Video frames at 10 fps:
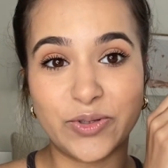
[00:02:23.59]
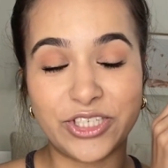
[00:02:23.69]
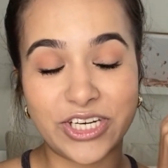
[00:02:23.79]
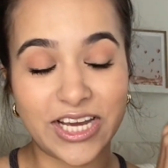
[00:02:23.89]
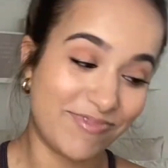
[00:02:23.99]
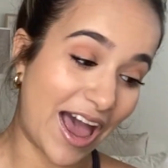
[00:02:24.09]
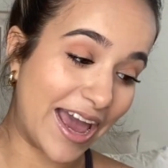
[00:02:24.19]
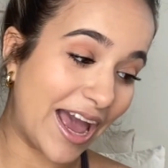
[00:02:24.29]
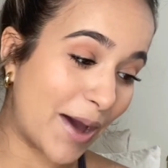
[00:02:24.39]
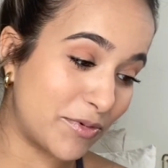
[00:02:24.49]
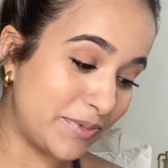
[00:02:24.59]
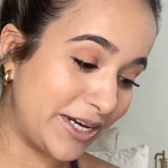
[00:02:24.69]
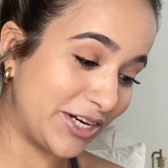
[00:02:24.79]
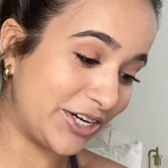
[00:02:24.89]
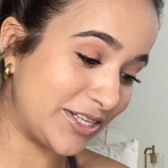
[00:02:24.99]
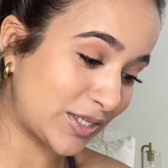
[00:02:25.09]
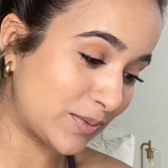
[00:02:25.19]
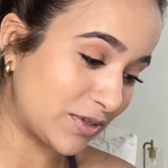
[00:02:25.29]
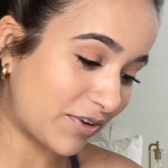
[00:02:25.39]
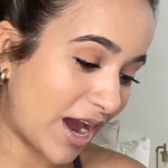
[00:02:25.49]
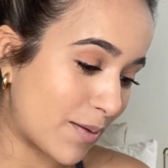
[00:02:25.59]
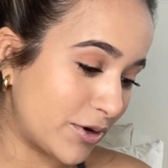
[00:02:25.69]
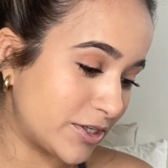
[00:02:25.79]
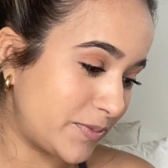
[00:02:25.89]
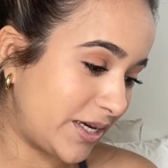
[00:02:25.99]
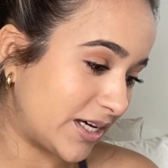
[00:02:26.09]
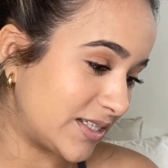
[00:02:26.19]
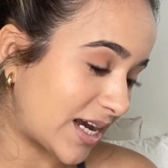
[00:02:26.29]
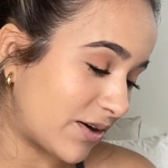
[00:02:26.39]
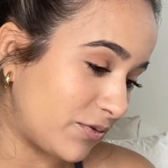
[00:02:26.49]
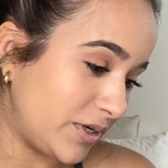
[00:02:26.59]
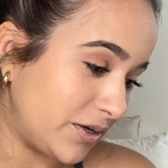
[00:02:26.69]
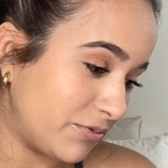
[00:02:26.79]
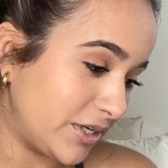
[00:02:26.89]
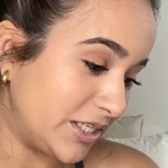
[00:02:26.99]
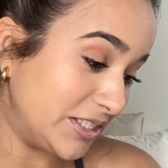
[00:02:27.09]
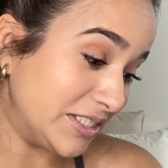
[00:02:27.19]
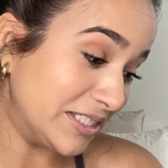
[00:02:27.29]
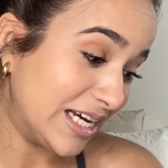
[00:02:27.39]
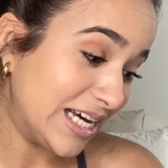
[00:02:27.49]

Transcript: which I am a beginner in terms of cameras because I don't really